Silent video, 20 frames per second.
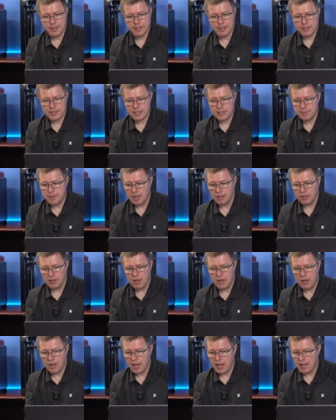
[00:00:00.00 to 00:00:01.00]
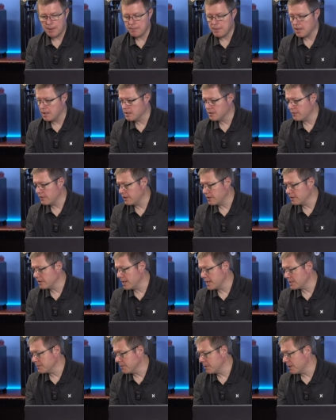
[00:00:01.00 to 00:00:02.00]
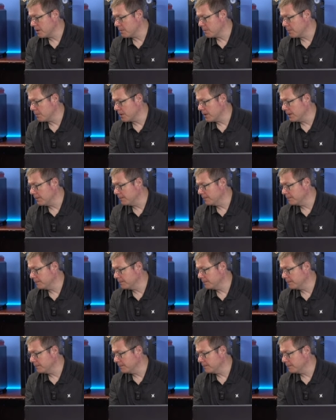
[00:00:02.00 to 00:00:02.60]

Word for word: This has been a long eight minutes for this last part of the print.